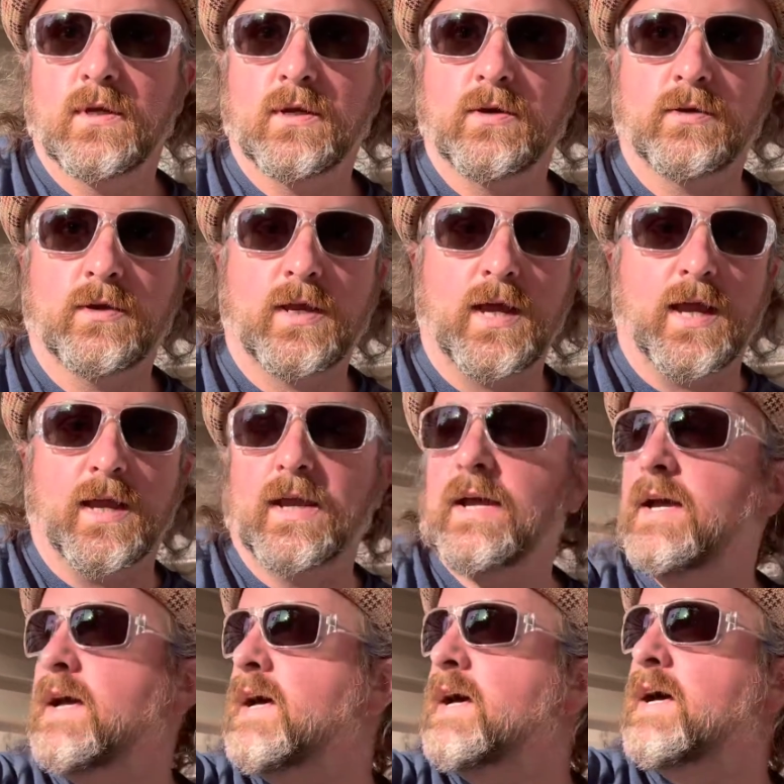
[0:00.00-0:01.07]
Okay,
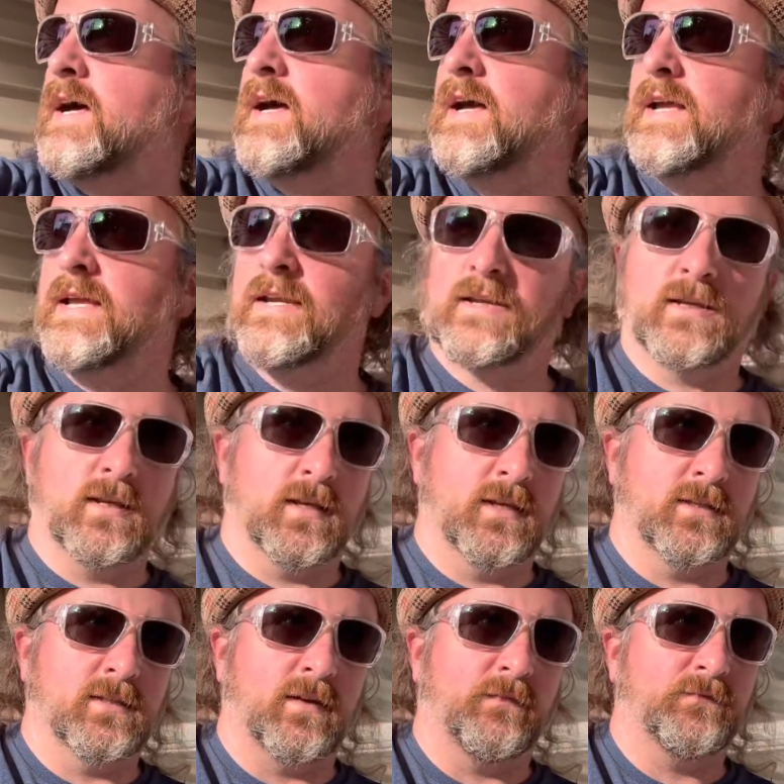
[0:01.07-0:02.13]
uh, it
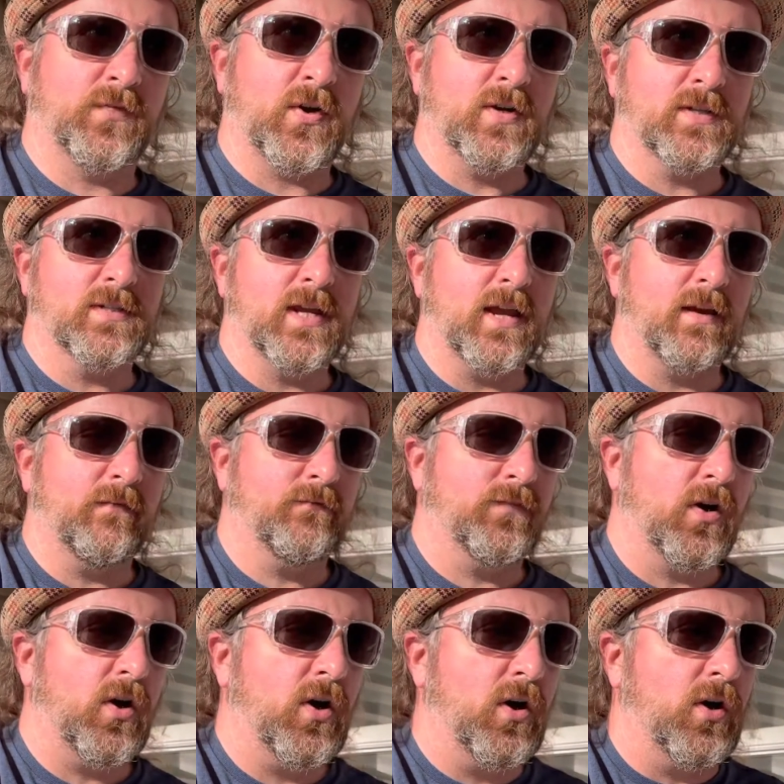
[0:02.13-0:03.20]
is the first day of
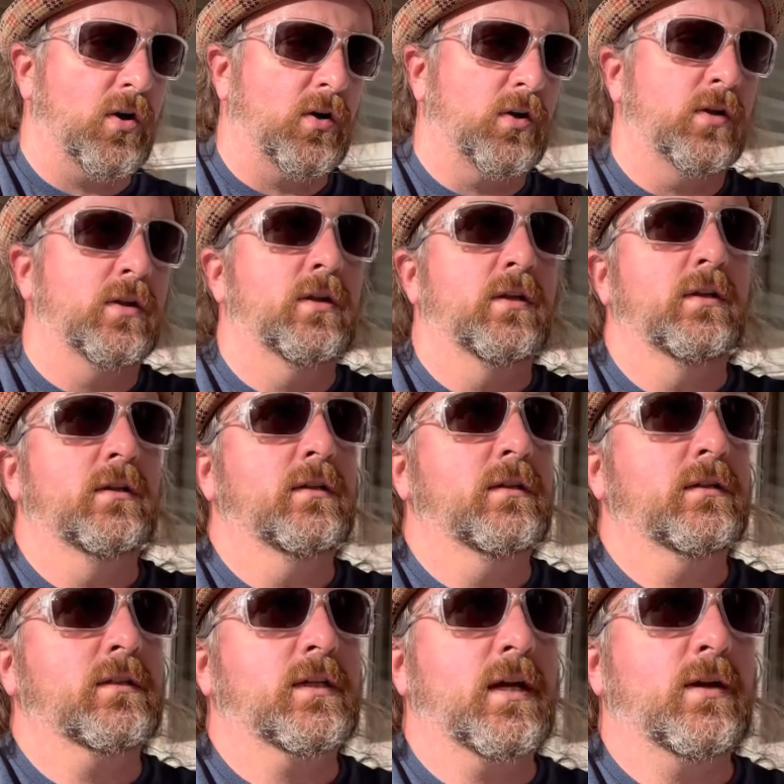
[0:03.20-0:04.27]
fall.
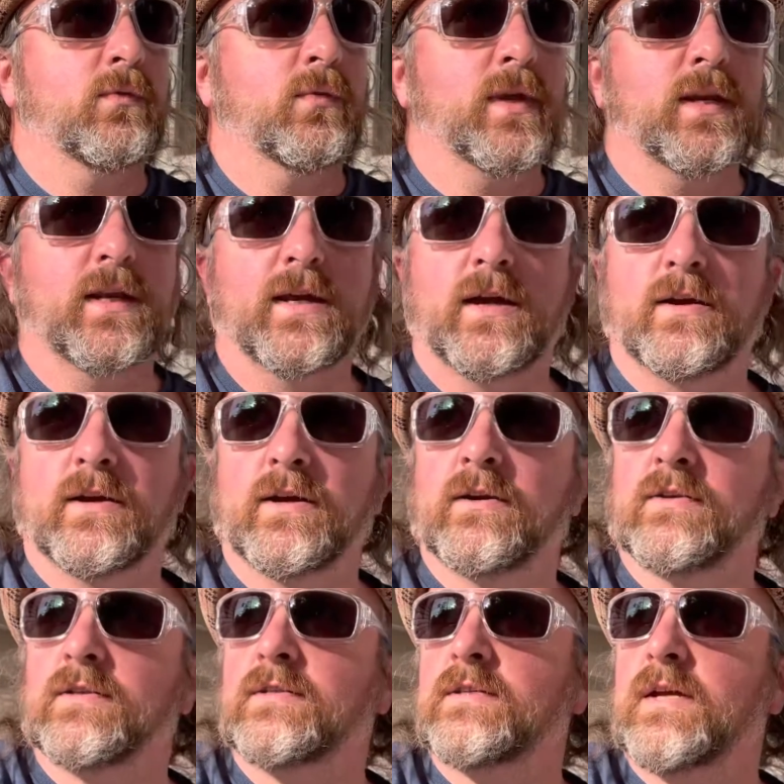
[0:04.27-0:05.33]
It's kind of windy out here.
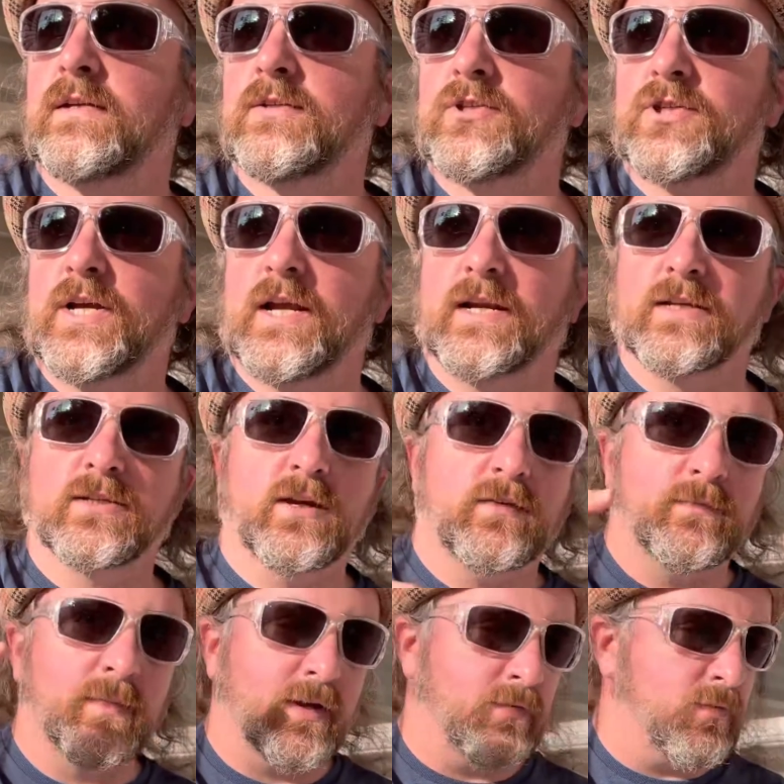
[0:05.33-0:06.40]
The sun's shining, so I have
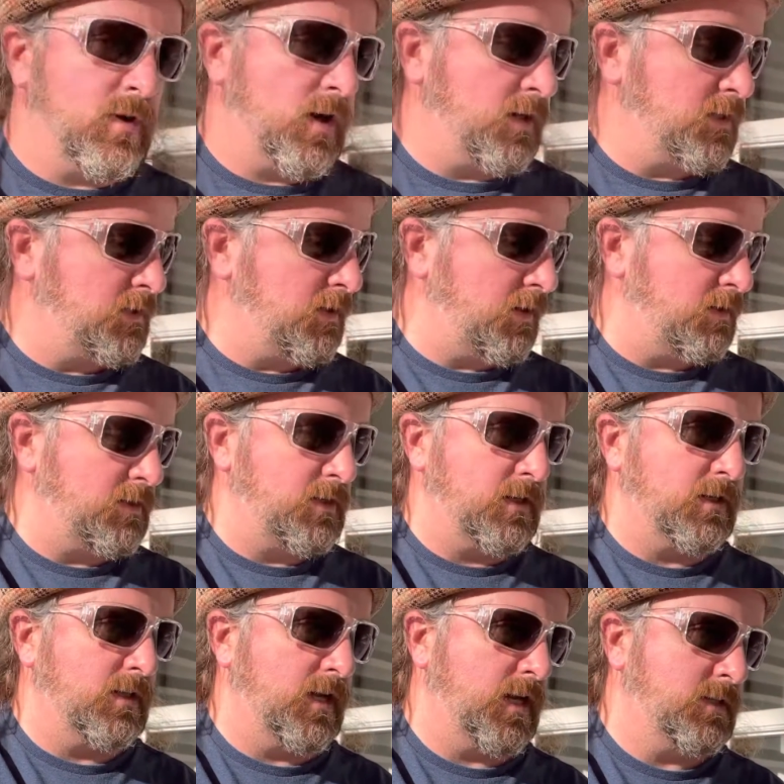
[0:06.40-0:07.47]
my rock star
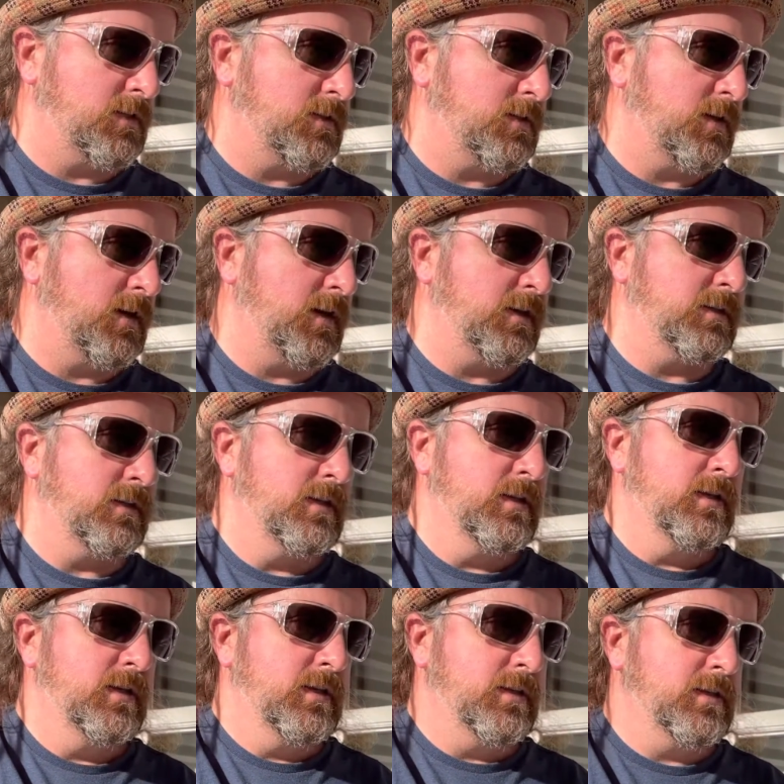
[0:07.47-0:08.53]
sunglasses on.
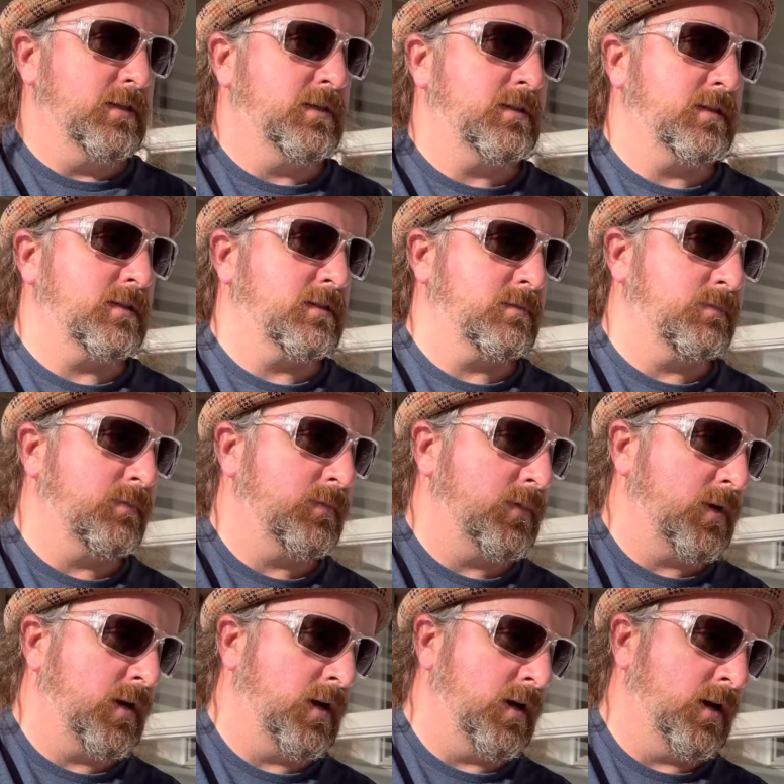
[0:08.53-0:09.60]
This is
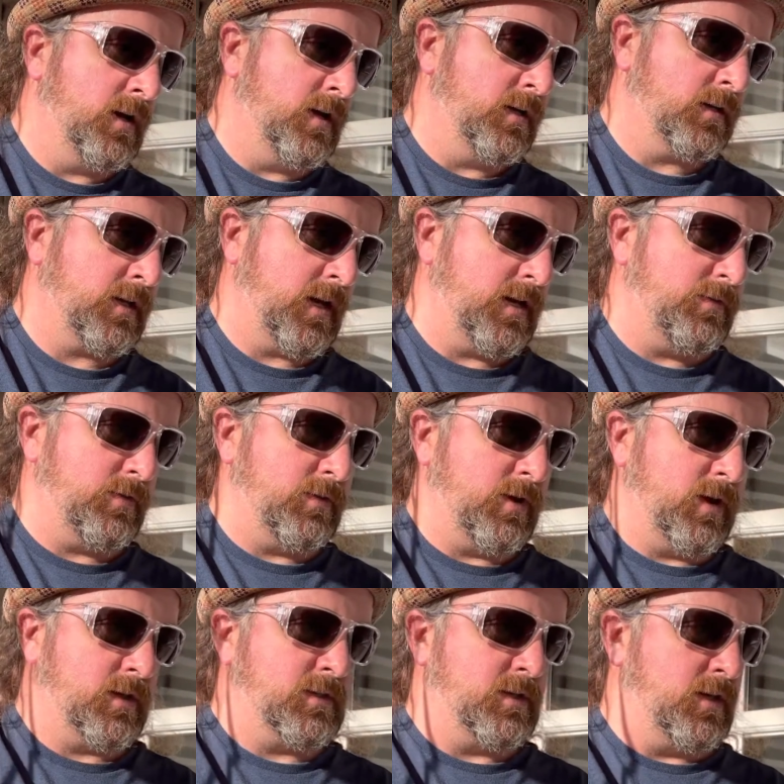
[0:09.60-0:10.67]
uh, kind of a
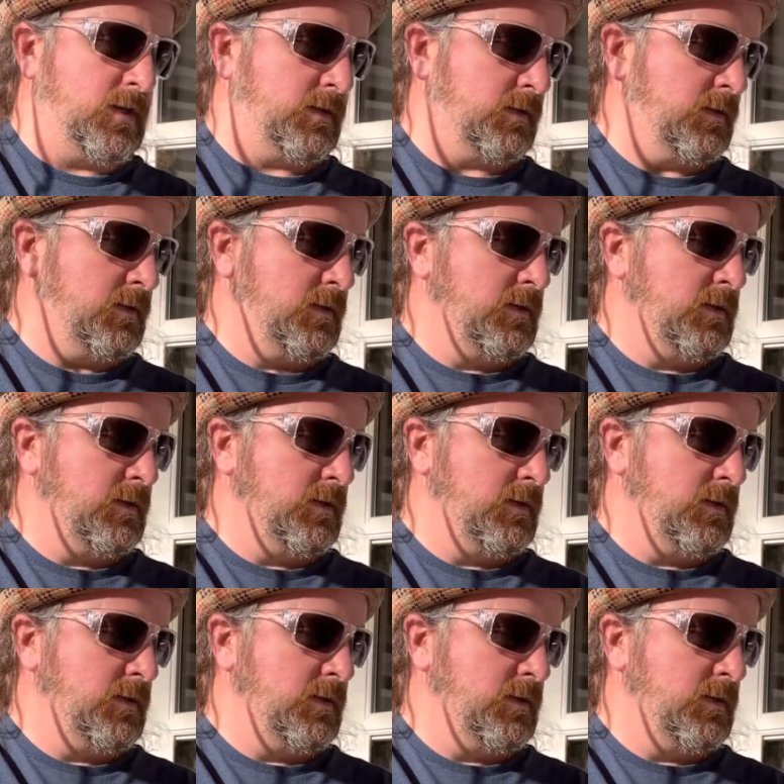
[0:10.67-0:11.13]
rock song.